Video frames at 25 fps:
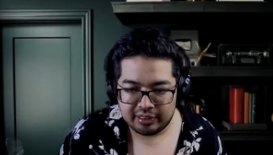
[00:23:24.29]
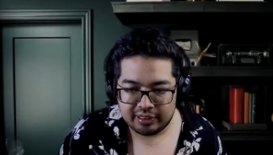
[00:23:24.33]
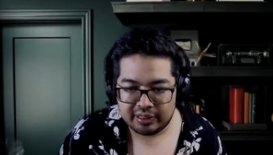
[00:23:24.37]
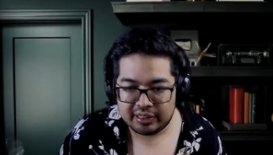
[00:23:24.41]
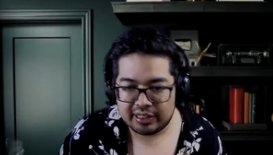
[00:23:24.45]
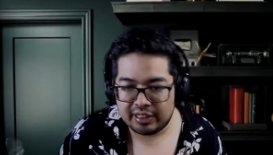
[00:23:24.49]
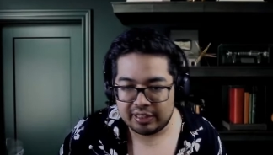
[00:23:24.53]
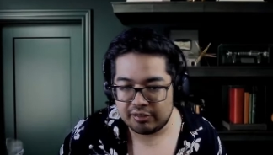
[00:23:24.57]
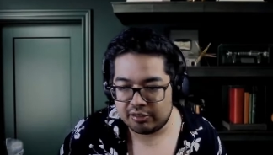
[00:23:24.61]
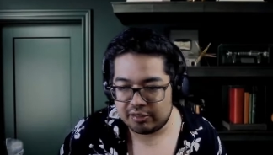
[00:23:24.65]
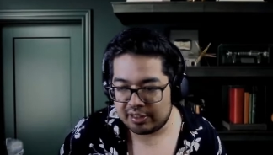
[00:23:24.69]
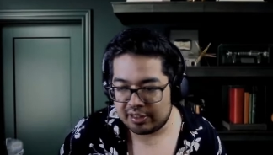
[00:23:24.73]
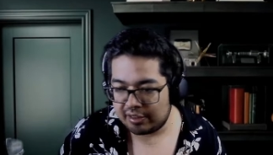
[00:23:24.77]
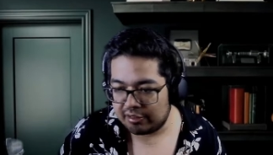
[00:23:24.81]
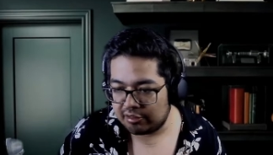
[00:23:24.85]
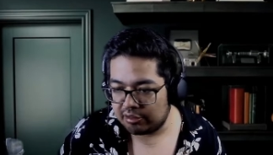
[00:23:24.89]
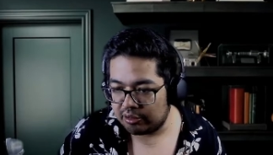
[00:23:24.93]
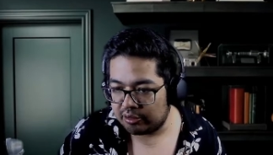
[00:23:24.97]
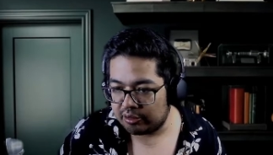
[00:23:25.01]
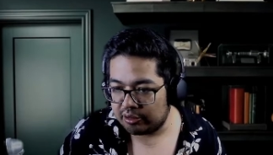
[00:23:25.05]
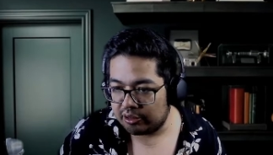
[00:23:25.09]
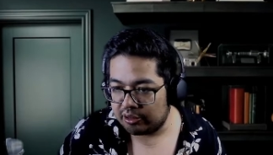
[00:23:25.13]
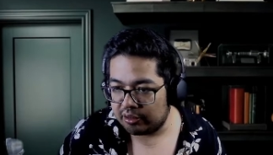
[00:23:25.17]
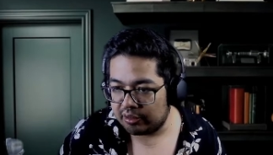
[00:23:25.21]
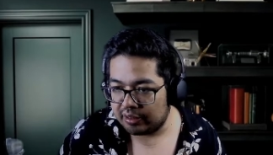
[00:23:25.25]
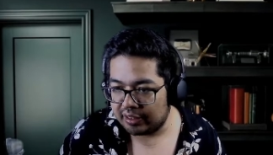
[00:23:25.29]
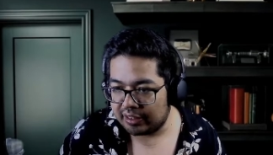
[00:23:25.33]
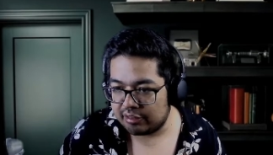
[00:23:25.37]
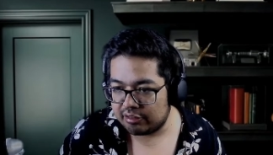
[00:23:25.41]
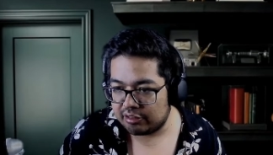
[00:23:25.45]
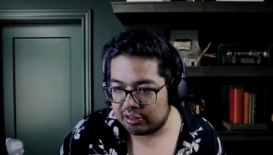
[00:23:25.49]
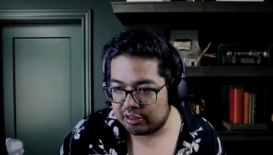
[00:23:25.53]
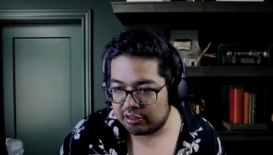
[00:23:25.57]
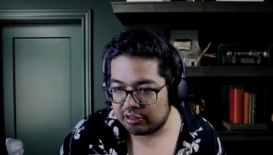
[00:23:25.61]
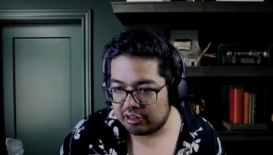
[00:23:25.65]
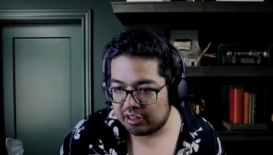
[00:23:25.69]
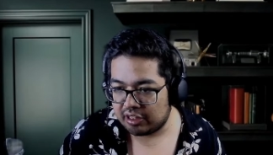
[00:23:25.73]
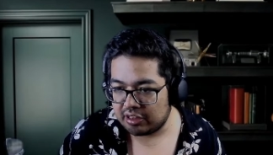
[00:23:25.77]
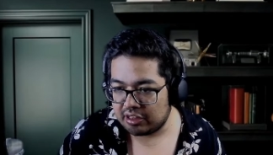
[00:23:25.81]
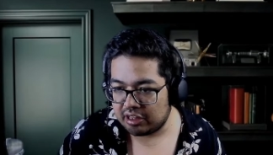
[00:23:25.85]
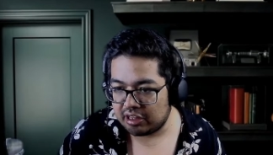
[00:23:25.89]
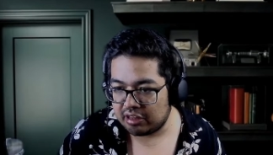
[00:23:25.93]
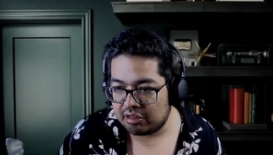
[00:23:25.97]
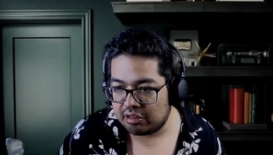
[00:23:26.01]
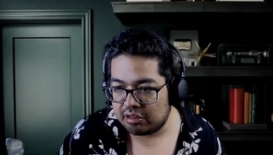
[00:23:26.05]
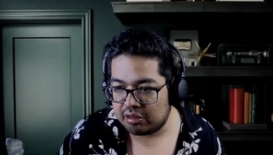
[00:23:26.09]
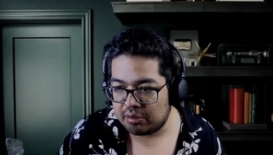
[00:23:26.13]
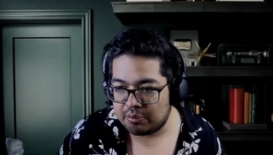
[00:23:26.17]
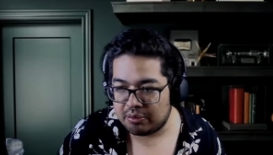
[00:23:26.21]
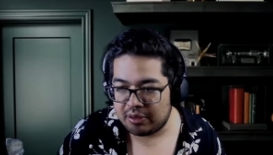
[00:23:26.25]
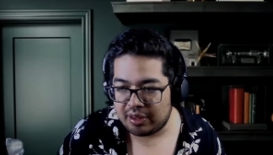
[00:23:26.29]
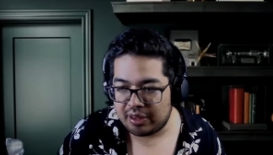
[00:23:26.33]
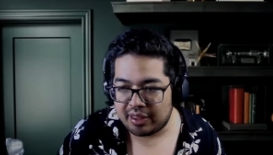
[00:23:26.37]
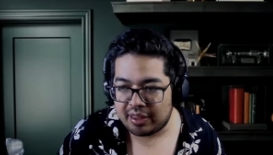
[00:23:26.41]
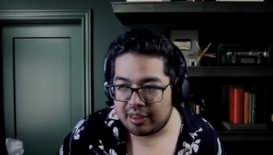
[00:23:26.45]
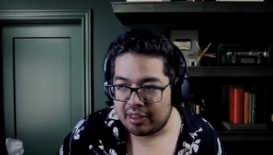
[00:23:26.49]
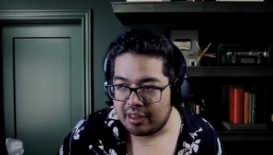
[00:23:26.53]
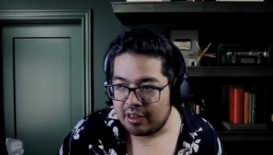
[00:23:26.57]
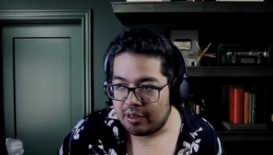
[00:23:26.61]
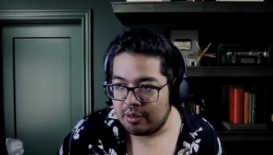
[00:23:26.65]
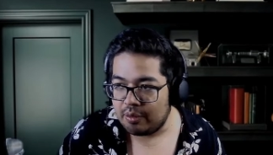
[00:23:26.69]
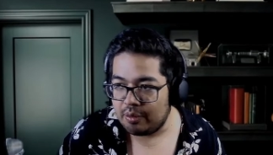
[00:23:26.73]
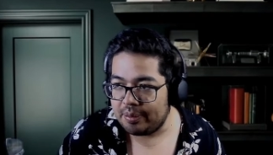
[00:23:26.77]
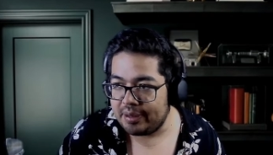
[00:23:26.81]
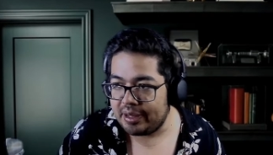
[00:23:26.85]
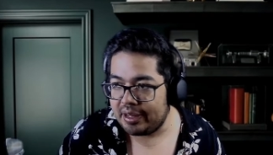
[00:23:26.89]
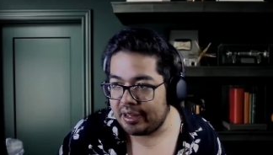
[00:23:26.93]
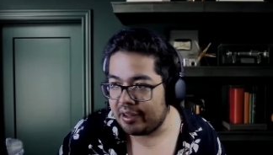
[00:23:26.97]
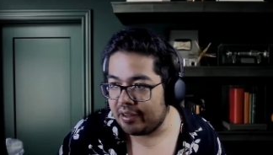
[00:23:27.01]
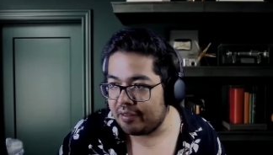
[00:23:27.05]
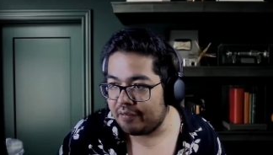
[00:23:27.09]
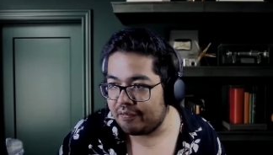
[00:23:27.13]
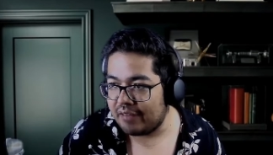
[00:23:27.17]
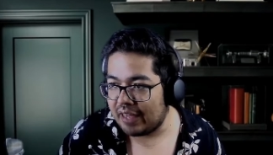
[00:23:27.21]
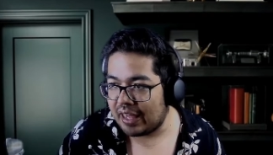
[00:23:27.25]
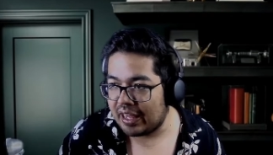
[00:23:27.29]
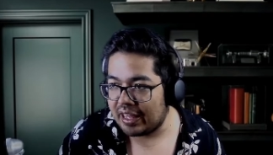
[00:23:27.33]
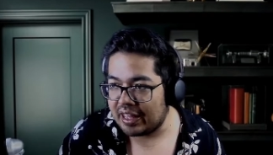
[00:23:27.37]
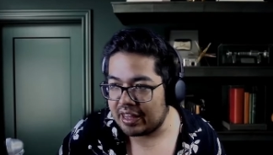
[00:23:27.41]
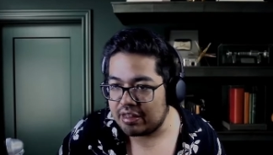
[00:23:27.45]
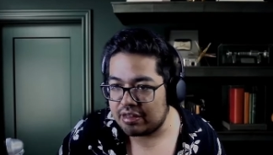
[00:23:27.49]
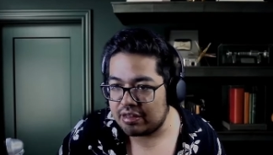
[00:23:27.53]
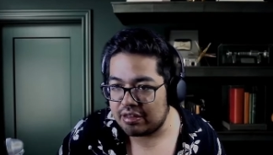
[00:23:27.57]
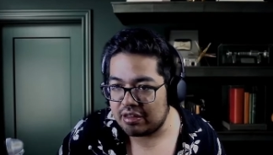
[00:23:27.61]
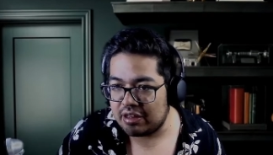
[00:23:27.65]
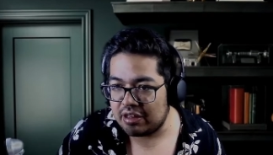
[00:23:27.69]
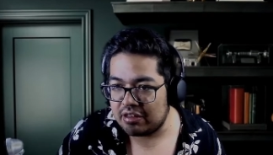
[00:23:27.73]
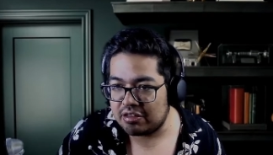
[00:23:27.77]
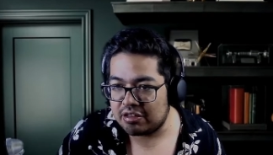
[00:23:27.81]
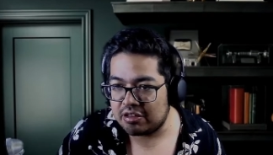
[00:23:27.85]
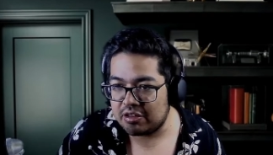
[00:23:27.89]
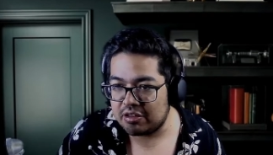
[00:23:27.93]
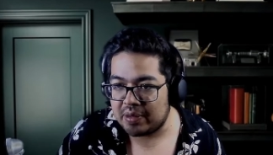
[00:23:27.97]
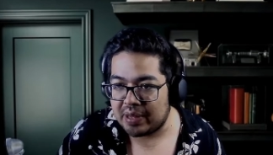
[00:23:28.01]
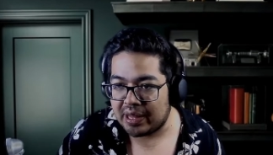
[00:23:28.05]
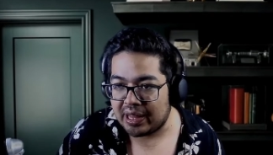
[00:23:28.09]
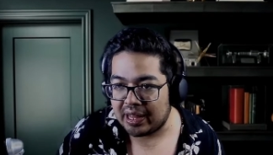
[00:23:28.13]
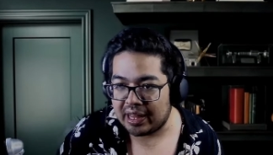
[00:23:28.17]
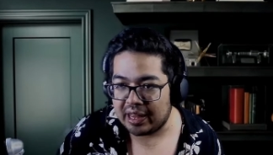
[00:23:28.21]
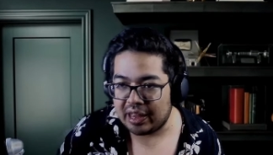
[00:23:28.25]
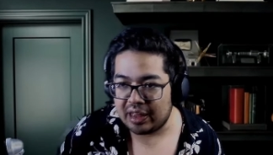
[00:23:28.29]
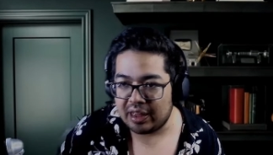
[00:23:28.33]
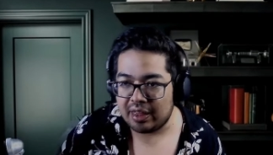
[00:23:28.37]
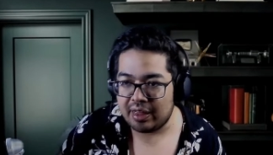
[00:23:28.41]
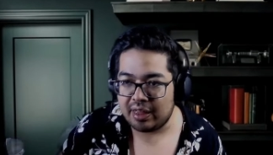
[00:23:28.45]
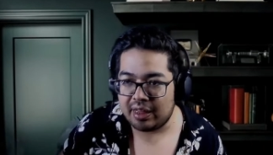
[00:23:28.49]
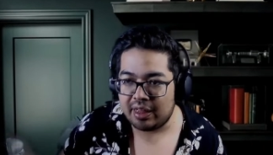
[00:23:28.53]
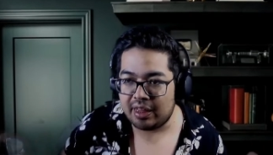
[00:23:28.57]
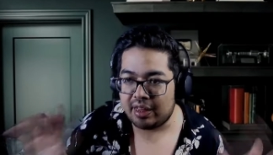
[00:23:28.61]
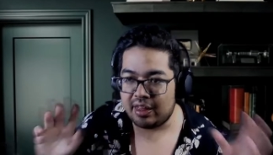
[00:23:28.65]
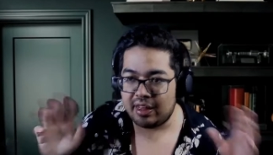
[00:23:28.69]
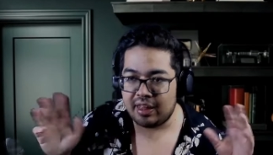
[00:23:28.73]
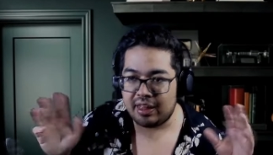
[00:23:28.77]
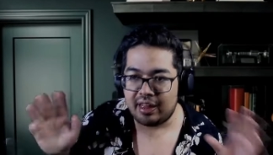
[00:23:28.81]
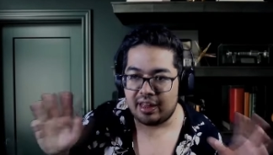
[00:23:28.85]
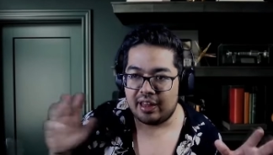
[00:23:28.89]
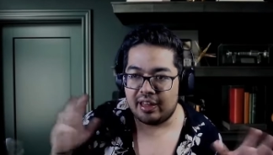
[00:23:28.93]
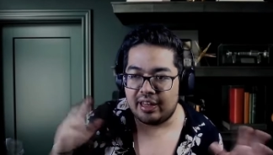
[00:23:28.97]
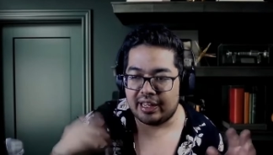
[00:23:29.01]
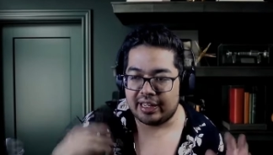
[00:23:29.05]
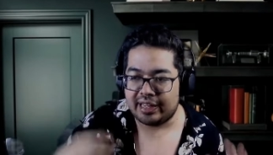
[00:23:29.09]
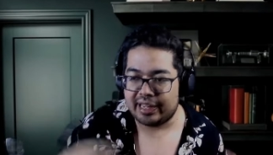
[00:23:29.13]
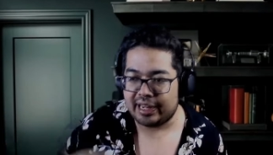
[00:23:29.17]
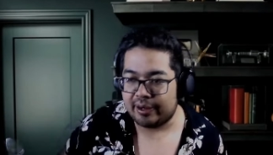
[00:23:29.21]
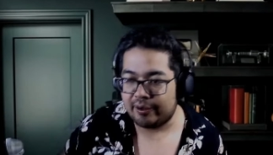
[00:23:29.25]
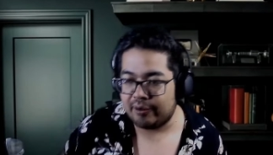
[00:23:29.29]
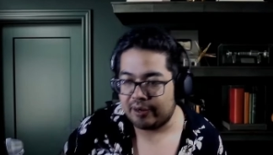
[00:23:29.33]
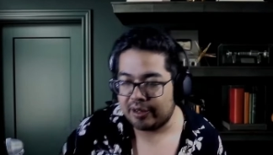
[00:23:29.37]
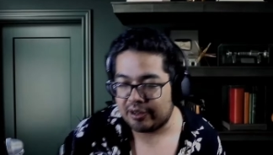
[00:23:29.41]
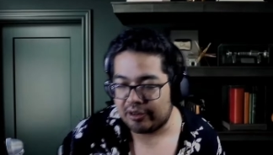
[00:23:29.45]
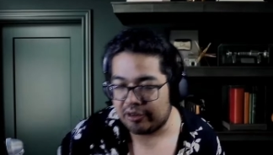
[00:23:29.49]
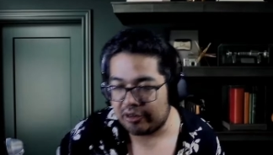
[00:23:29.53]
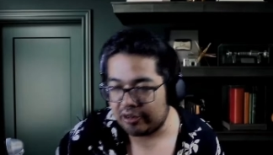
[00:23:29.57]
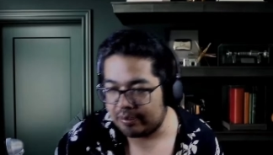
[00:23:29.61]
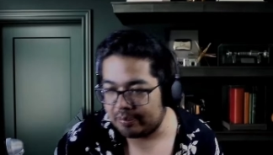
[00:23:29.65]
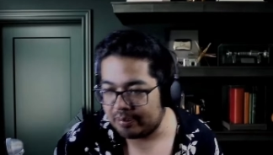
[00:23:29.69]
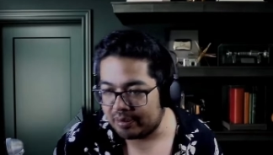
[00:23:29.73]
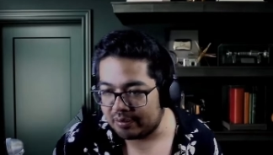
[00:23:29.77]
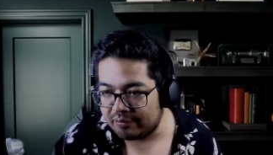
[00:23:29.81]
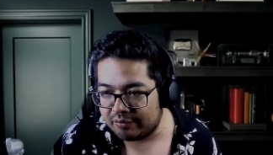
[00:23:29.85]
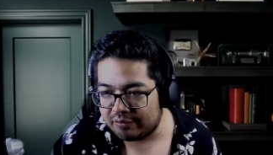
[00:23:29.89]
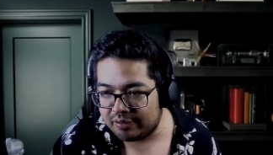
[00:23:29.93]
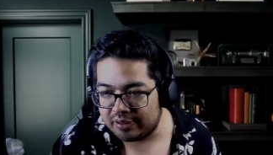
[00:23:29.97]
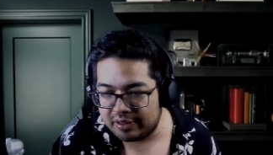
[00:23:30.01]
In case you guys don't know, in case you guys are like, that's some like weird fucking sorcery, like Eric Hartman